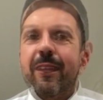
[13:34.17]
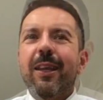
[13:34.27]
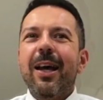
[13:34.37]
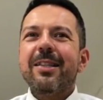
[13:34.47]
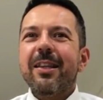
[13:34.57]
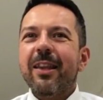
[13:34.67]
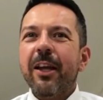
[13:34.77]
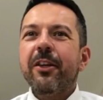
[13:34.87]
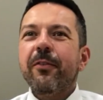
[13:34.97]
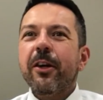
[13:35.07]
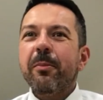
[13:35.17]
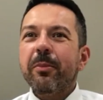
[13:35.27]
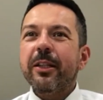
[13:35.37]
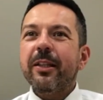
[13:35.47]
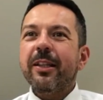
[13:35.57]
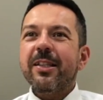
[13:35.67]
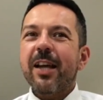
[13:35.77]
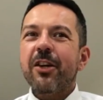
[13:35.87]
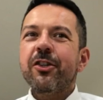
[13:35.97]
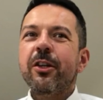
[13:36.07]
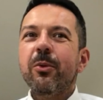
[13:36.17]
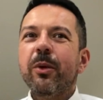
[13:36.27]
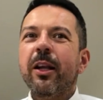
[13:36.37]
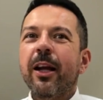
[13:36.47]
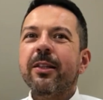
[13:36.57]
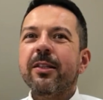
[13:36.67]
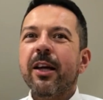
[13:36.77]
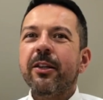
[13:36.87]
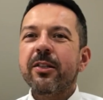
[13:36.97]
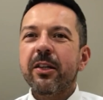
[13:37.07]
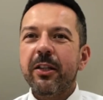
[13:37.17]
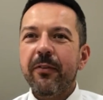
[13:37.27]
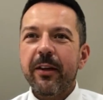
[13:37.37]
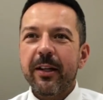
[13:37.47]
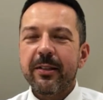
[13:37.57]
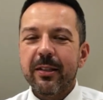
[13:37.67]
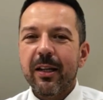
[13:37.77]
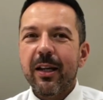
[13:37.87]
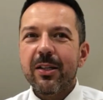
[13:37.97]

As a thank you for completing this session, we'd like to send you a certificate.